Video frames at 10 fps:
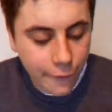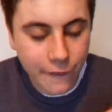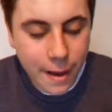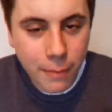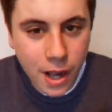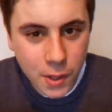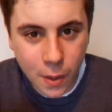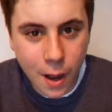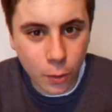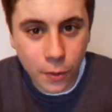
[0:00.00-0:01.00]
Vampires and
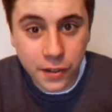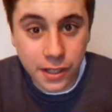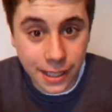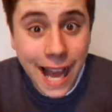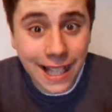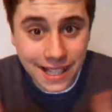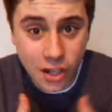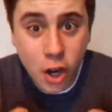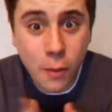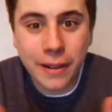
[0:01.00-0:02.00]
werewolves, yes,
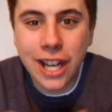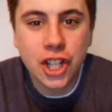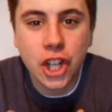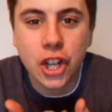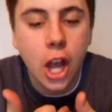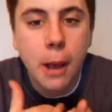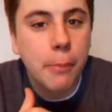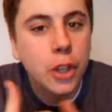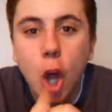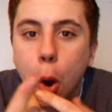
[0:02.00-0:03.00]
good combination,
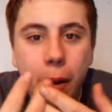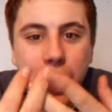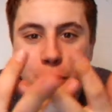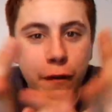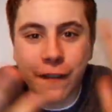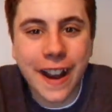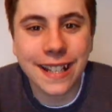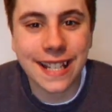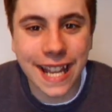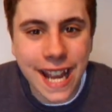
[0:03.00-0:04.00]
but not when it's all
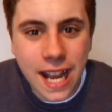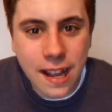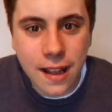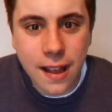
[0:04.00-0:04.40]
fantasy.